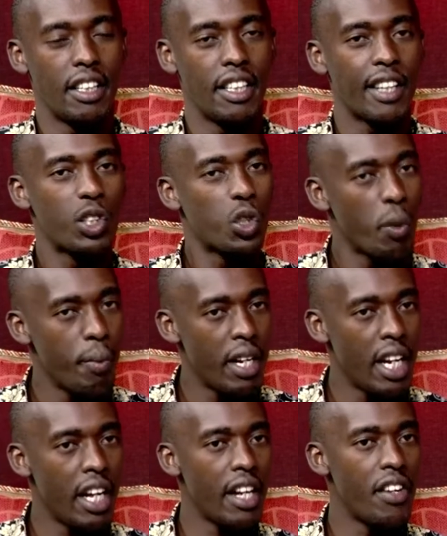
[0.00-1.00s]
there are so
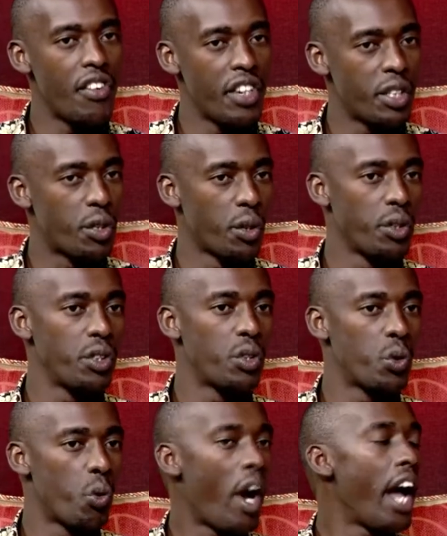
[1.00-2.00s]
many
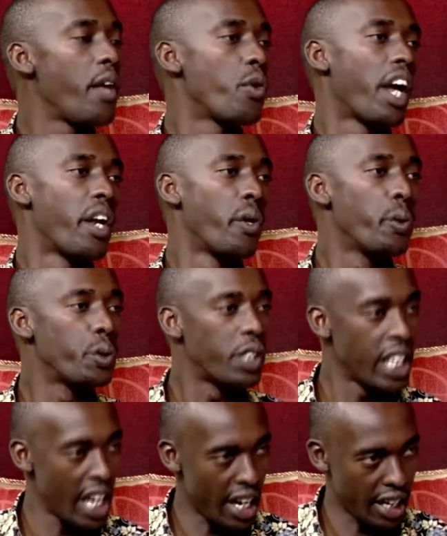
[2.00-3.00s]
reasons why you can
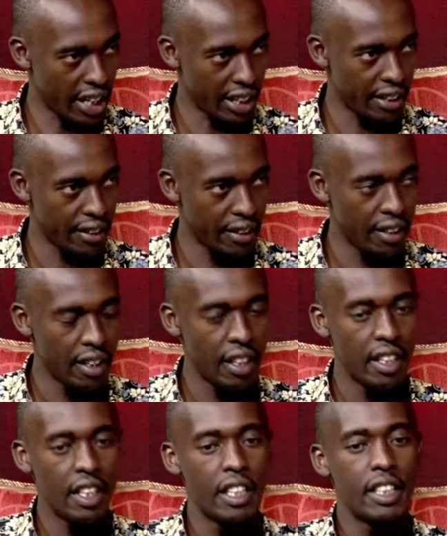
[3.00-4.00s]
lose hearing.
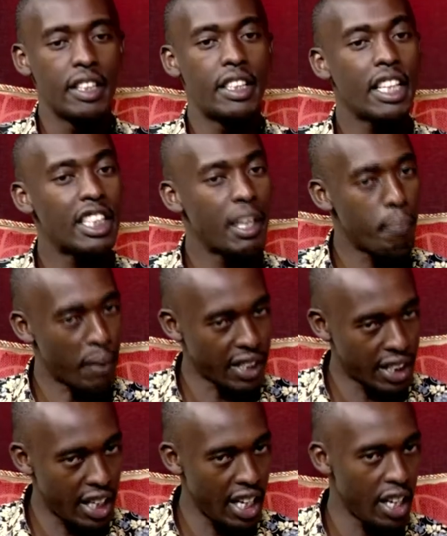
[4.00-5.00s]

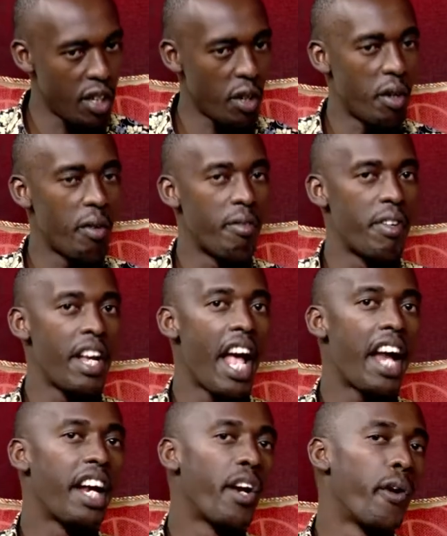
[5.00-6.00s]
60% of
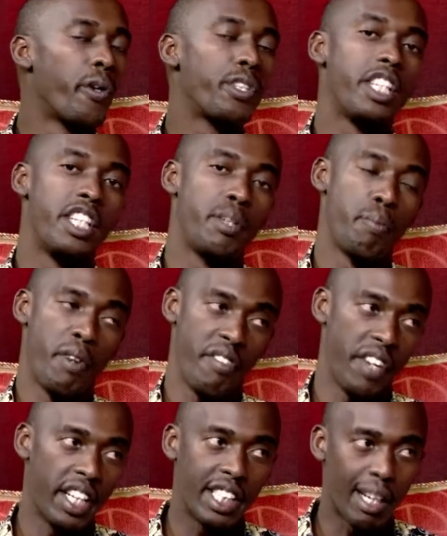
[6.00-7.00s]
hearing loss is
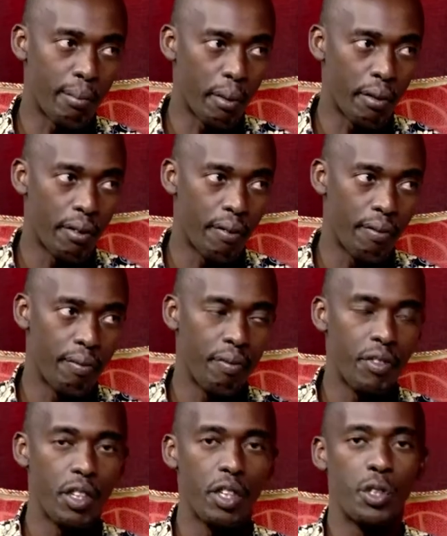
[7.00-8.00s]
preventable,
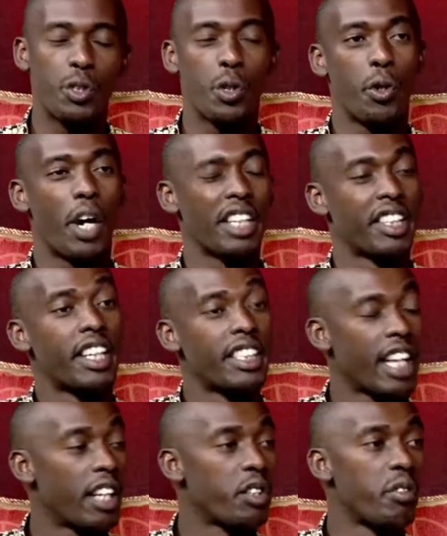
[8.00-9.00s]
so as a
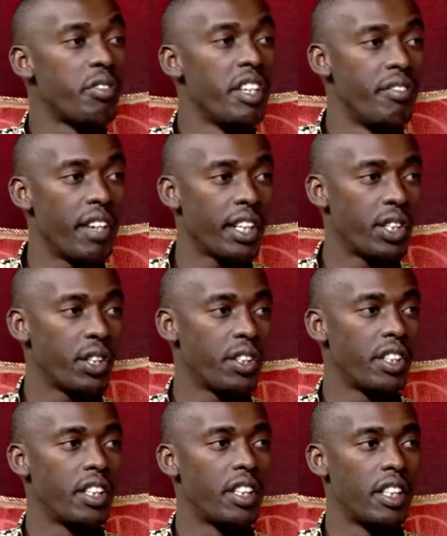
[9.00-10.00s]
result of
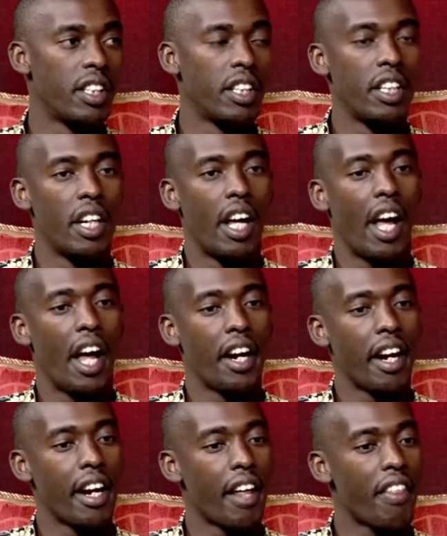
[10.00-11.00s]
infection,
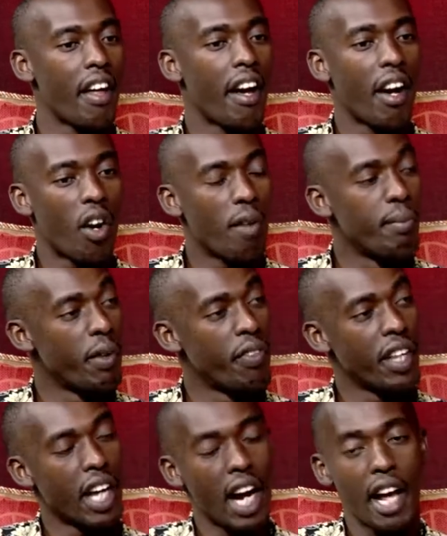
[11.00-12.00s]
and another common
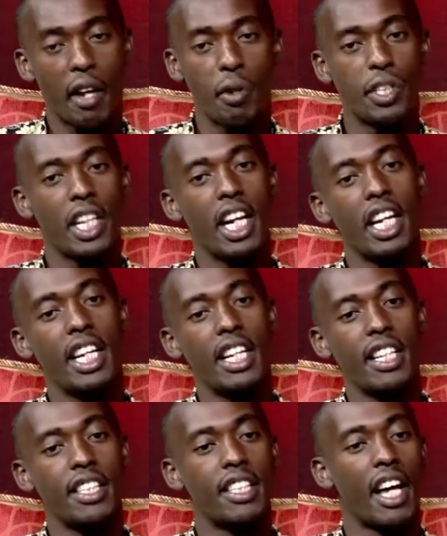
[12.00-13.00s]
thing, like you said,
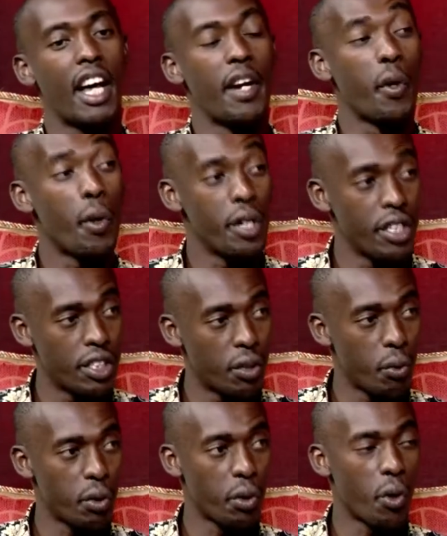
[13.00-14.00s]
is
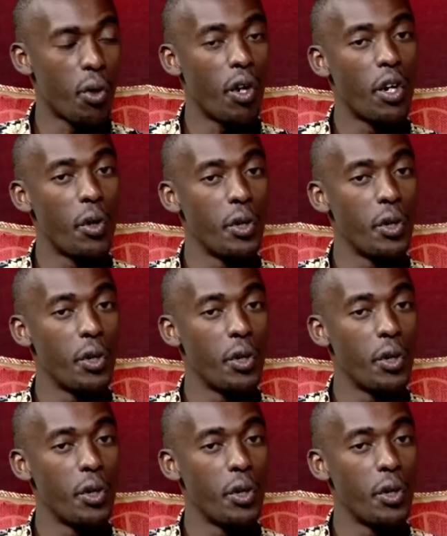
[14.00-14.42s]
noise, what we call